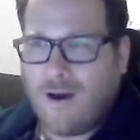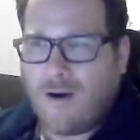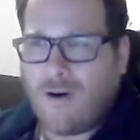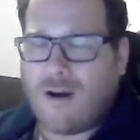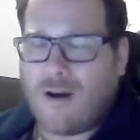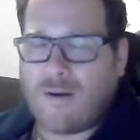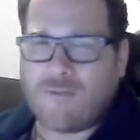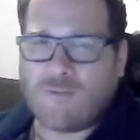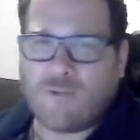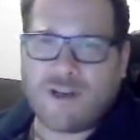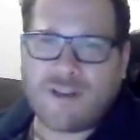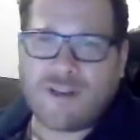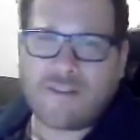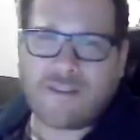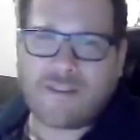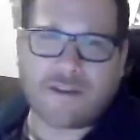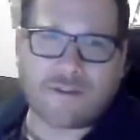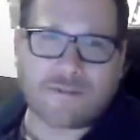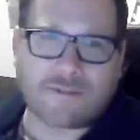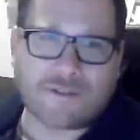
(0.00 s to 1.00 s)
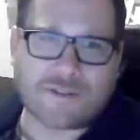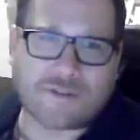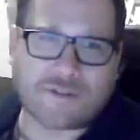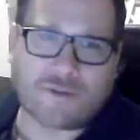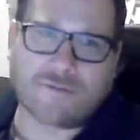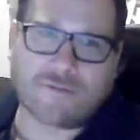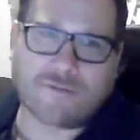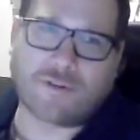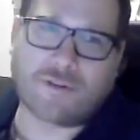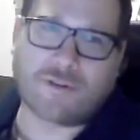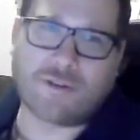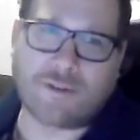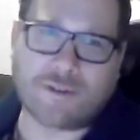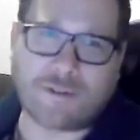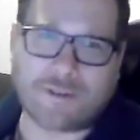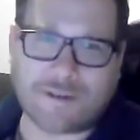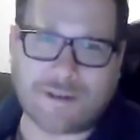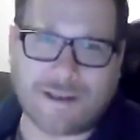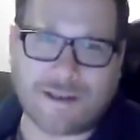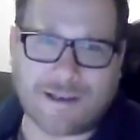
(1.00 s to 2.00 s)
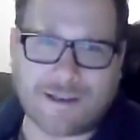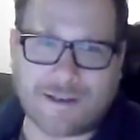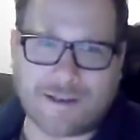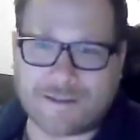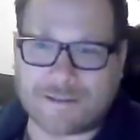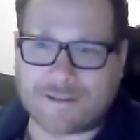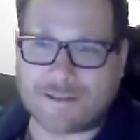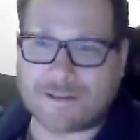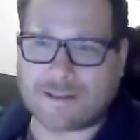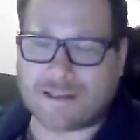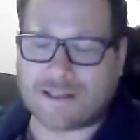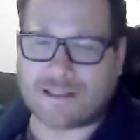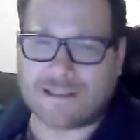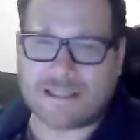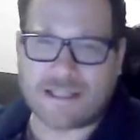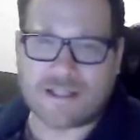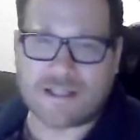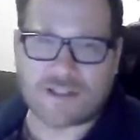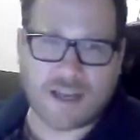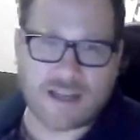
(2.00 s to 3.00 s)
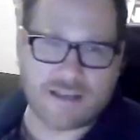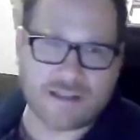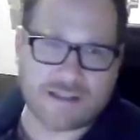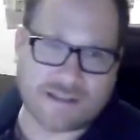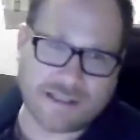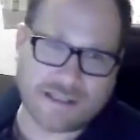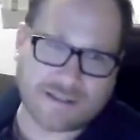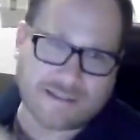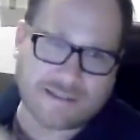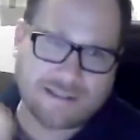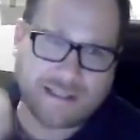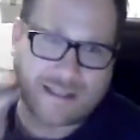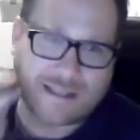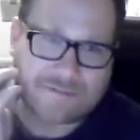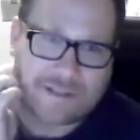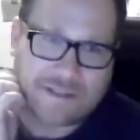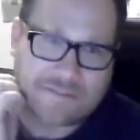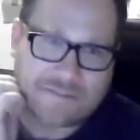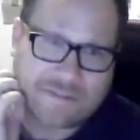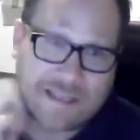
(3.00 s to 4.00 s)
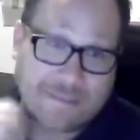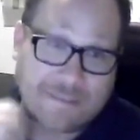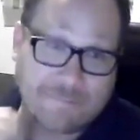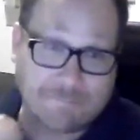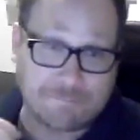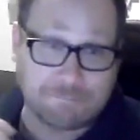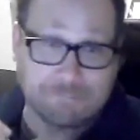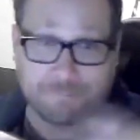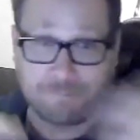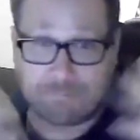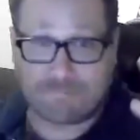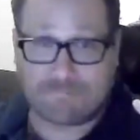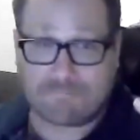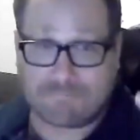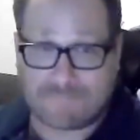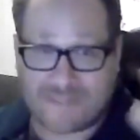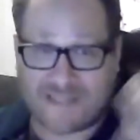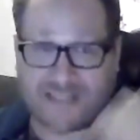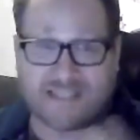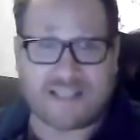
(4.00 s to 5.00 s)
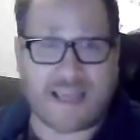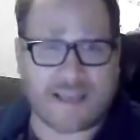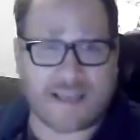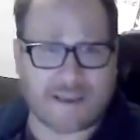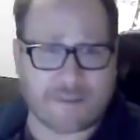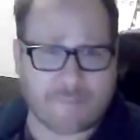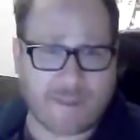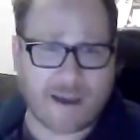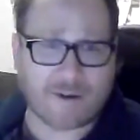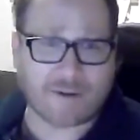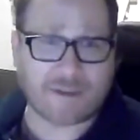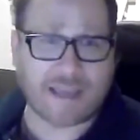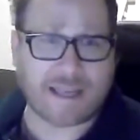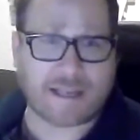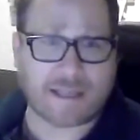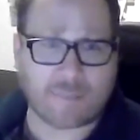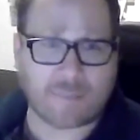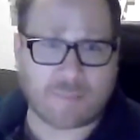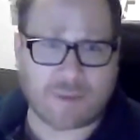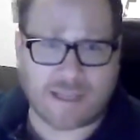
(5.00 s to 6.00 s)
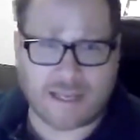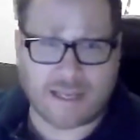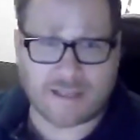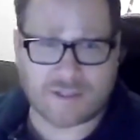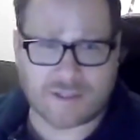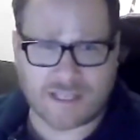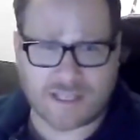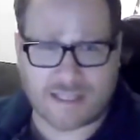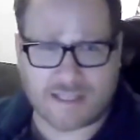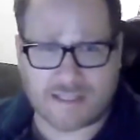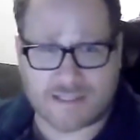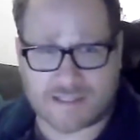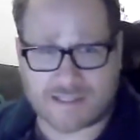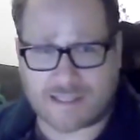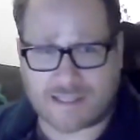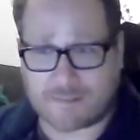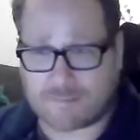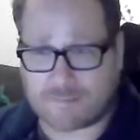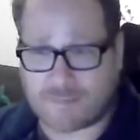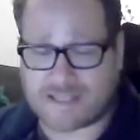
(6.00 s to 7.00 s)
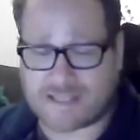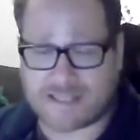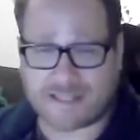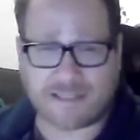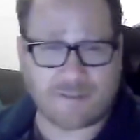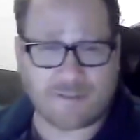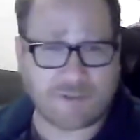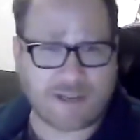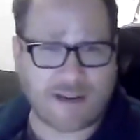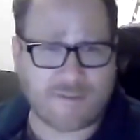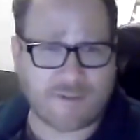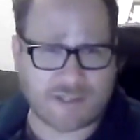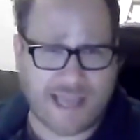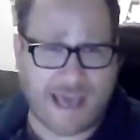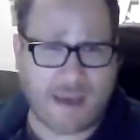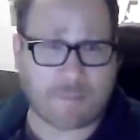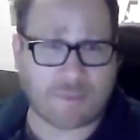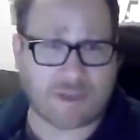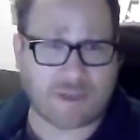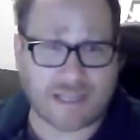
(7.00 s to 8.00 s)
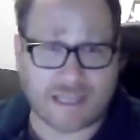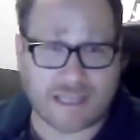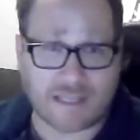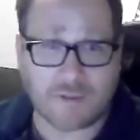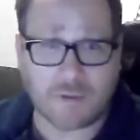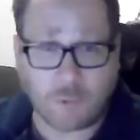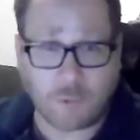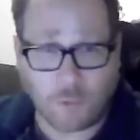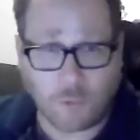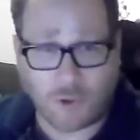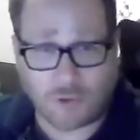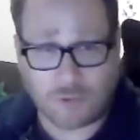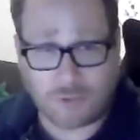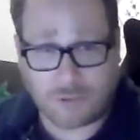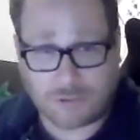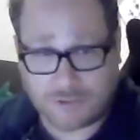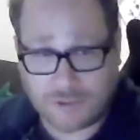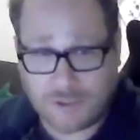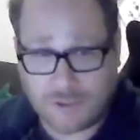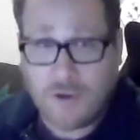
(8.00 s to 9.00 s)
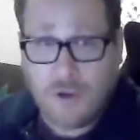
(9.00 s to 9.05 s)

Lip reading: Well, I mean, one of the sort of cliches that they say about getting a PhD is that basically whatever's happening in the world